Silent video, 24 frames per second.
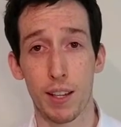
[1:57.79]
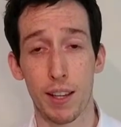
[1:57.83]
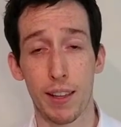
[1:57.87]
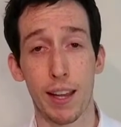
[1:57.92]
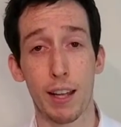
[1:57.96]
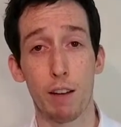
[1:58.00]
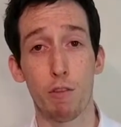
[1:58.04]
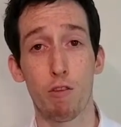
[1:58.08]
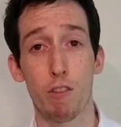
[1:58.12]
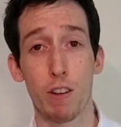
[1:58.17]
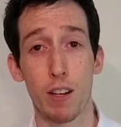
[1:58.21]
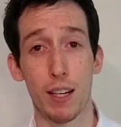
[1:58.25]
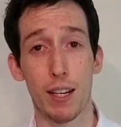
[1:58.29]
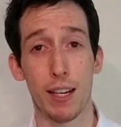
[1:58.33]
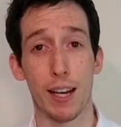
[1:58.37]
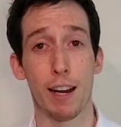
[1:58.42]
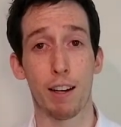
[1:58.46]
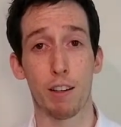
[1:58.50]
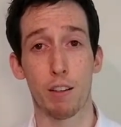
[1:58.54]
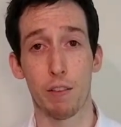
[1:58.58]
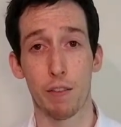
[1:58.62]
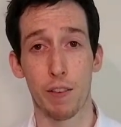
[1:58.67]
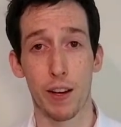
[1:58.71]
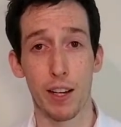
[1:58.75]
and that really
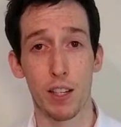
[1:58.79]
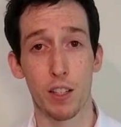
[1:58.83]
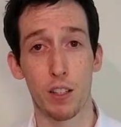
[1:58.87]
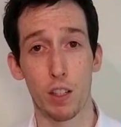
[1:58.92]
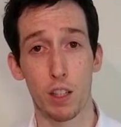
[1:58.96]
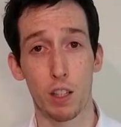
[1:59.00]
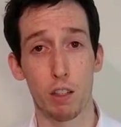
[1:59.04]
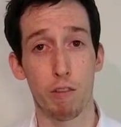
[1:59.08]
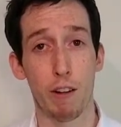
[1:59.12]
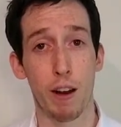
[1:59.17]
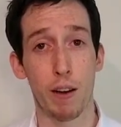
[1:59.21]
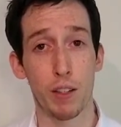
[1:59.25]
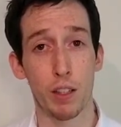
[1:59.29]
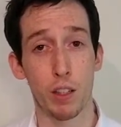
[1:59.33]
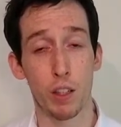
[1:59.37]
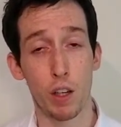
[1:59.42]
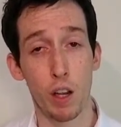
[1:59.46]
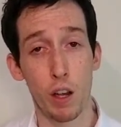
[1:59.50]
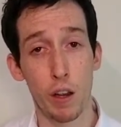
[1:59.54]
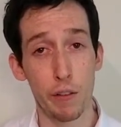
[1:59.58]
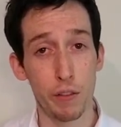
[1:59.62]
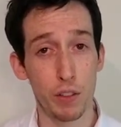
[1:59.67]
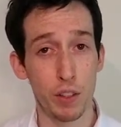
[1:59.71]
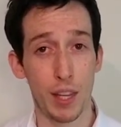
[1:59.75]
aggravates the surrounding
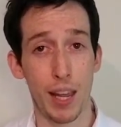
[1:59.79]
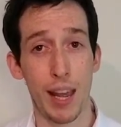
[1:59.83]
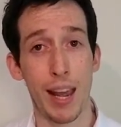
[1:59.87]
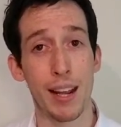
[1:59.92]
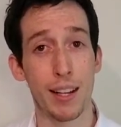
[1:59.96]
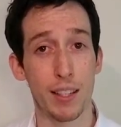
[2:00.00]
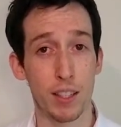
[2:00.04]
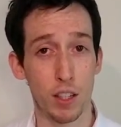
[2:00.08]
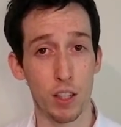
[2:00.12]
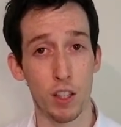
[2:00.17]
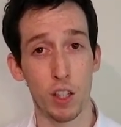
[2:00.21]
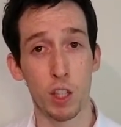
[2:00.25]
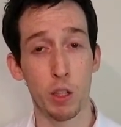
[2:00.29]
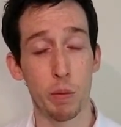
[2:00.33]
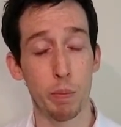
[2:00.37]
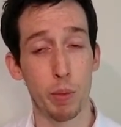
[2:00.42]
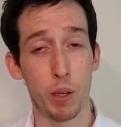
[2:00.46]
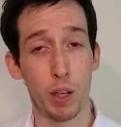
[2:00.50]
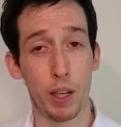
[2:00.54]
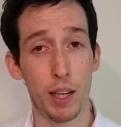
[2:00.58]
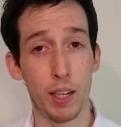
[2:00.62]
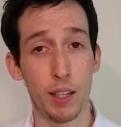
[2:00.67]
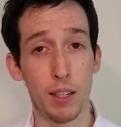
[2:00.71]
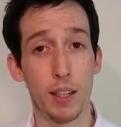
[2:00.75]
nerves that exit the
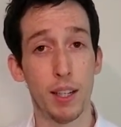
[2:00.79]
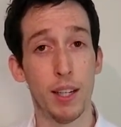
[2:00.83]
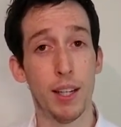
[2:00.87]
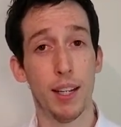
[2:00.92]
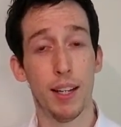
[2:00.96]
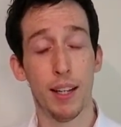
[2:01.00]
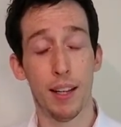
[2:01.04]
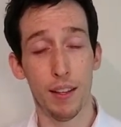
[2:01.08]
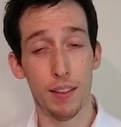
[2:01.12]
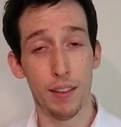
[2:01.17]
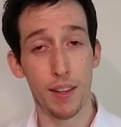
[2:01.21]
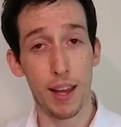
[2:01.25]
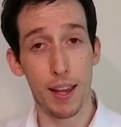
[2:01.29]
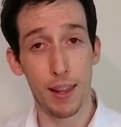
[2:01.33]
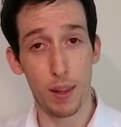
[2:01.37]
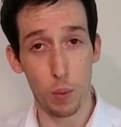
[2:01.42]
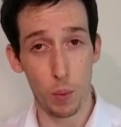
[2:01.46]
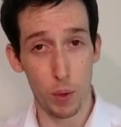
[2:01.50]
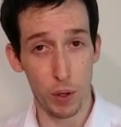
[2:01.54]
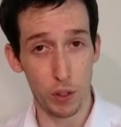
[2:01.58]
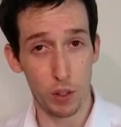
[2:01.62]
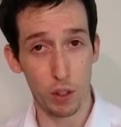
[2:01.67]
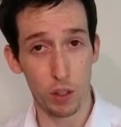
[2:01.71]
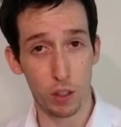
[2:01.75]
spine, and they're the
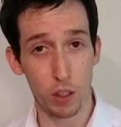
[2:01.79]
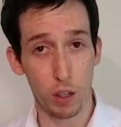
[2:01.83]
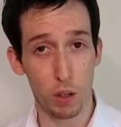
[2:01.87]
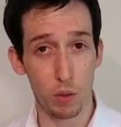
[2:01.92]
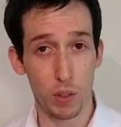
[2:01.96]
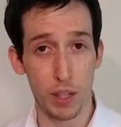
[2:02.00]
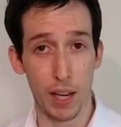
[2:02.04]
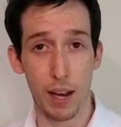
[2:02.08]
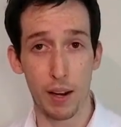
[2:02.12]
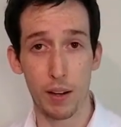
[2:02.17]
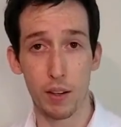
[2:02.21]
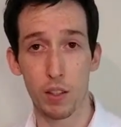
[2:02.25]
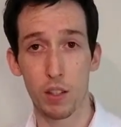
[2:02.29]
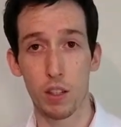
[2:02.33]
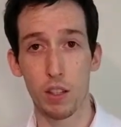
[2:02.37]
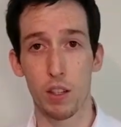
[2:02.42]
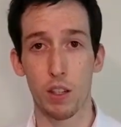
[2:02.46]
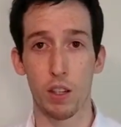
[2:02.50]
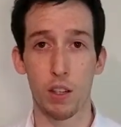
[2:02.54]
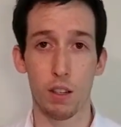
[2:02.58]
ones that go down into the